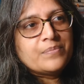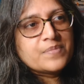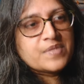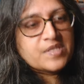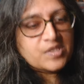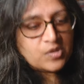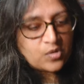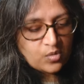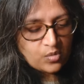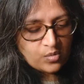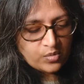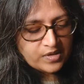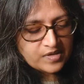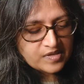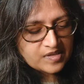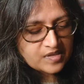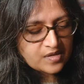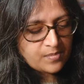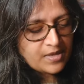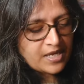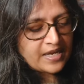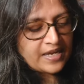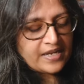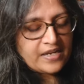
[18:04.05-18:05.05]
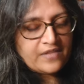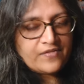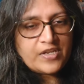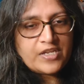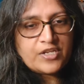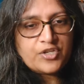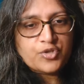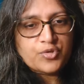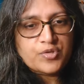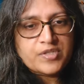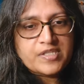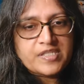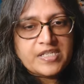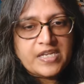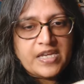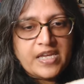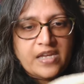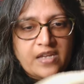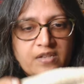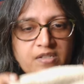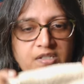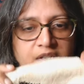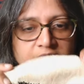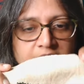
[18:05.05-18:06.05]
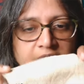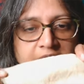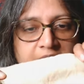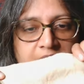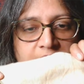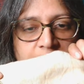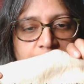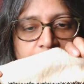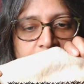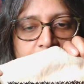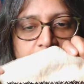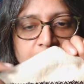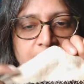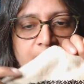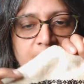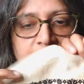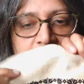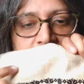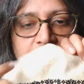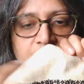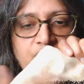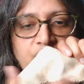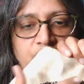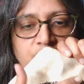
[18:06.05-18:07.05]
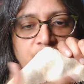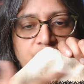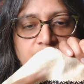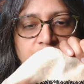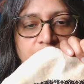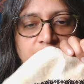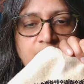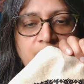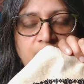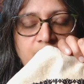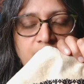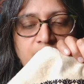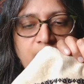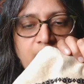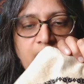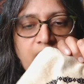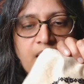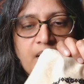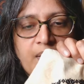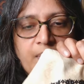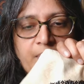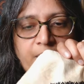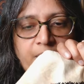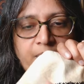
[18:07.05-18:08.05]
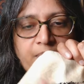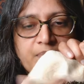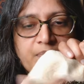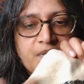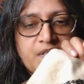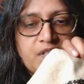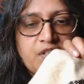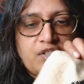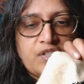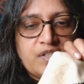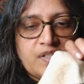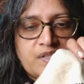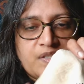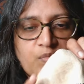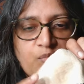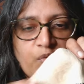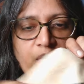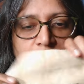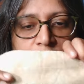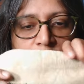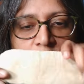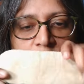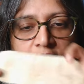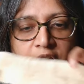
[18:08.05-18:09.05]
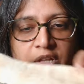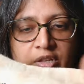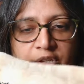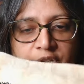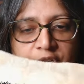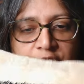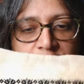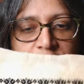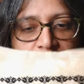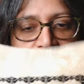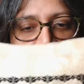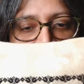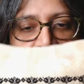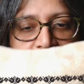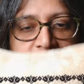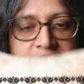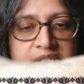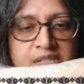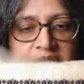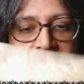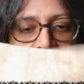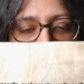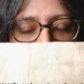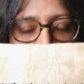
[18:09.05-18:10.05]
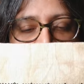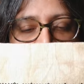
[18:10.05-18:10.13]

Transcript: So this could be kind of interesting to, like, maybe stitch this in rainbow colors.